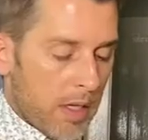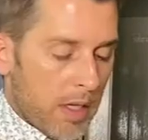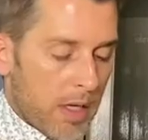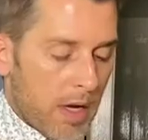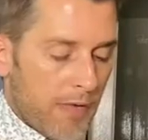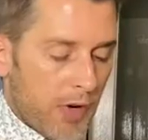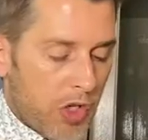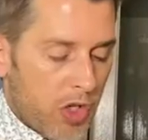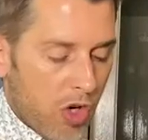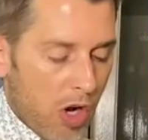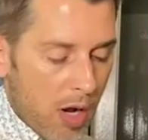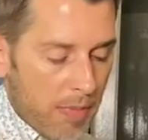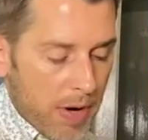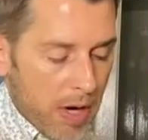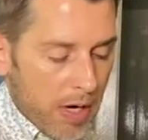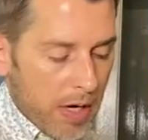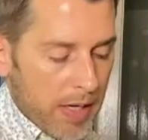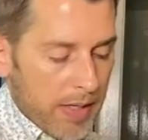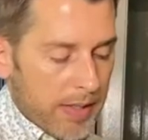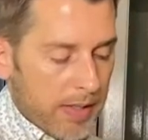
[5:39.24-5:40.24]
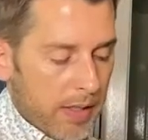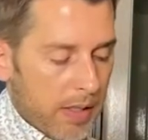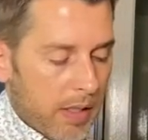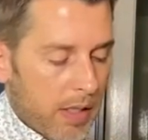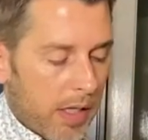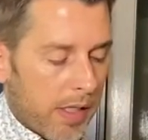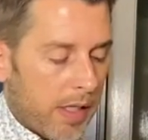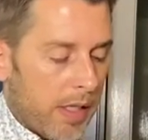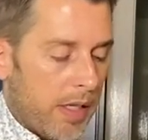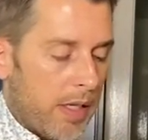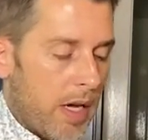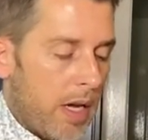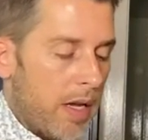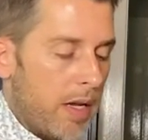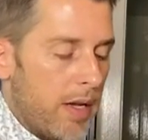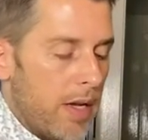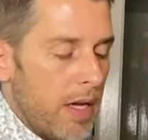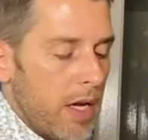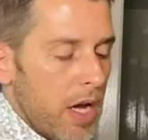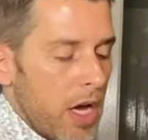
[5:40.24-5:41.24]
Give your strawberries a good
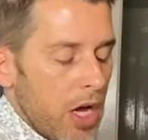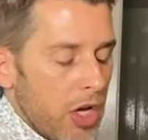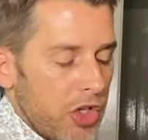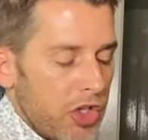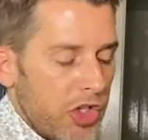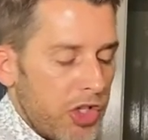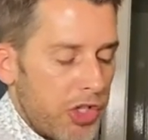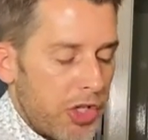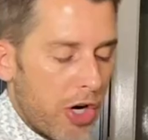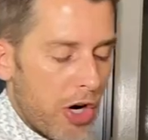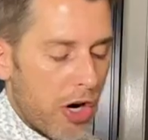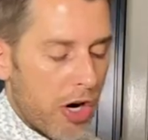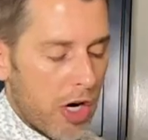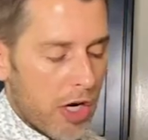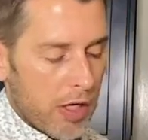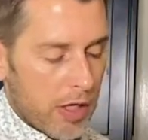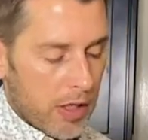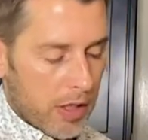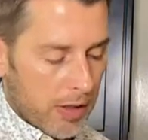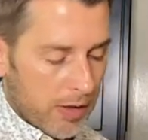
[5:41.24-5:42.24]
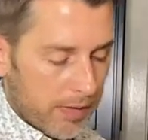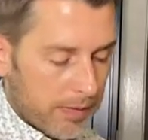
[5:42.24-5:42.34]
stir.